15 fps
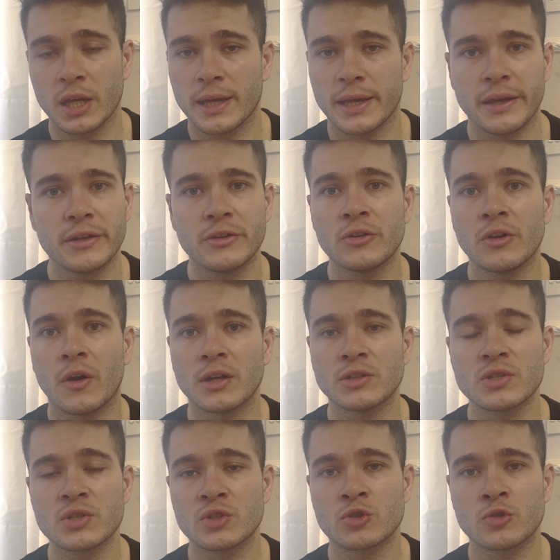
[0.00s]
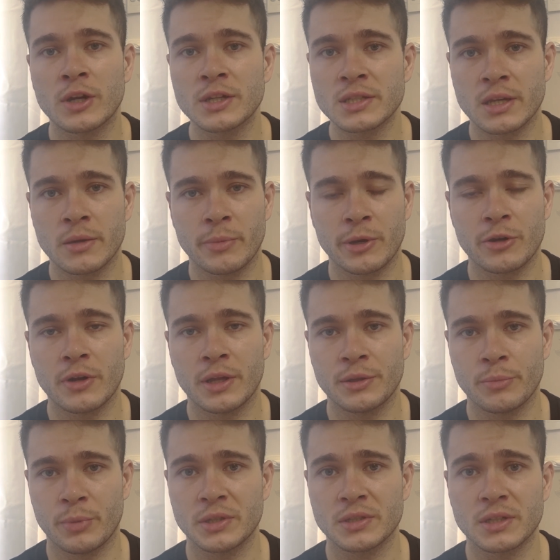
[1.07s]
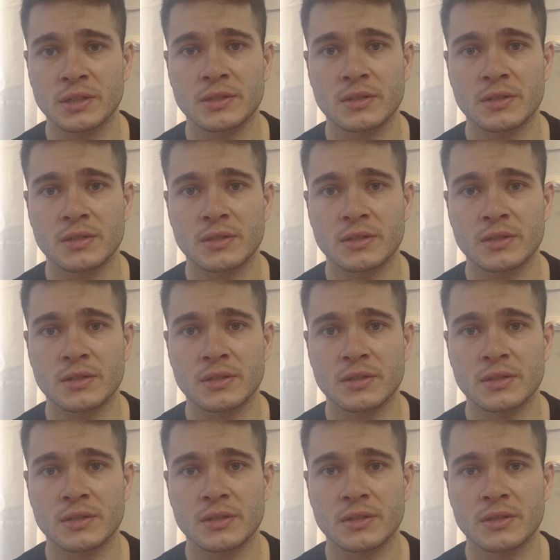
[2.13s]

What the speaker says: And you know, I just tried to get better at the basics.